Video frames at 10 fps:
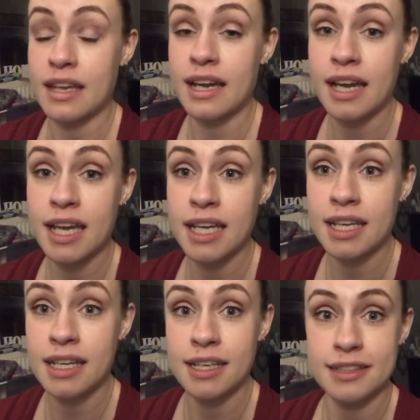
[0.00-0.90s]

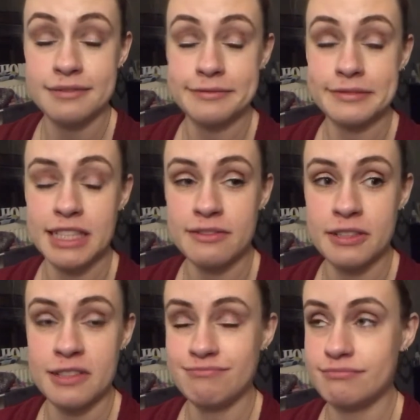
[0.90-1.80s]
I give
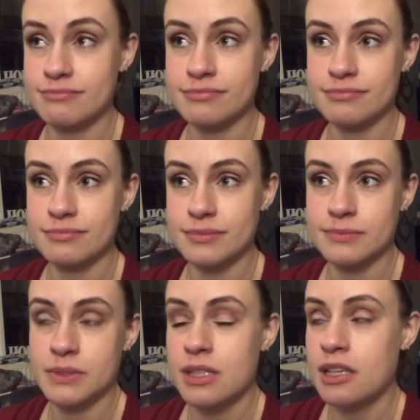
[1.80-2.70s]
it
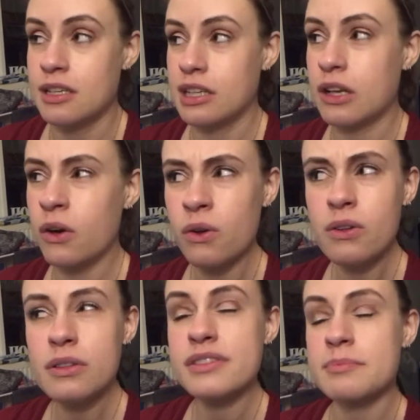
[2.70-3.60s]

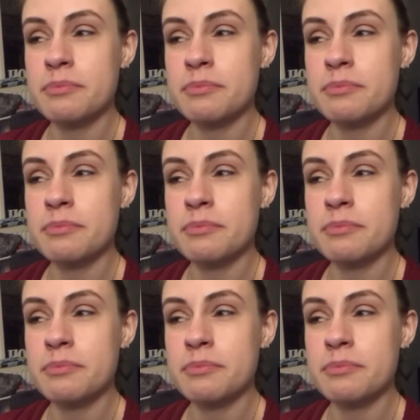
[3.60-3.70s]
cold,